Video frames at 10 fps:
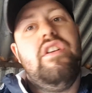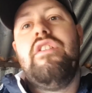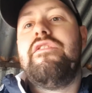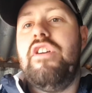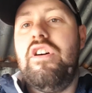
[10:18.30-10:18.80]

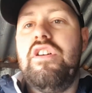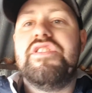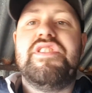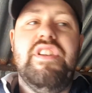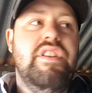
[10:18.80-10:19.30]
floors,
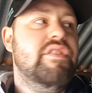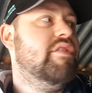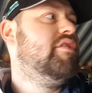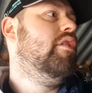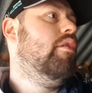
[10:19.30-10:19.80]

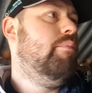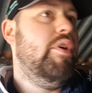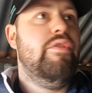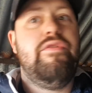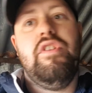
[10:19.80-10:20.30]
sills,
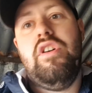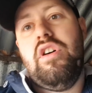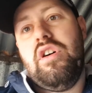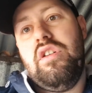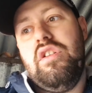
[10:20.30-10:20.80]
boot
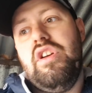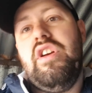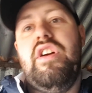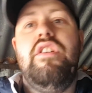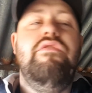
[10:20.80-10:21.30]
floor,
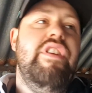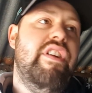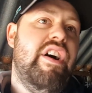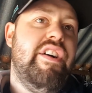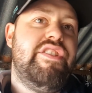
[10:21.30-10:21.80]
rear
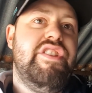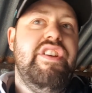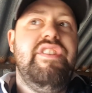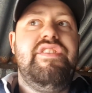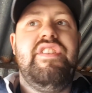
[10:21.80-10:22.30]

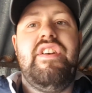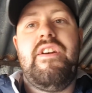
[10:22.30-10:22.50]
arches.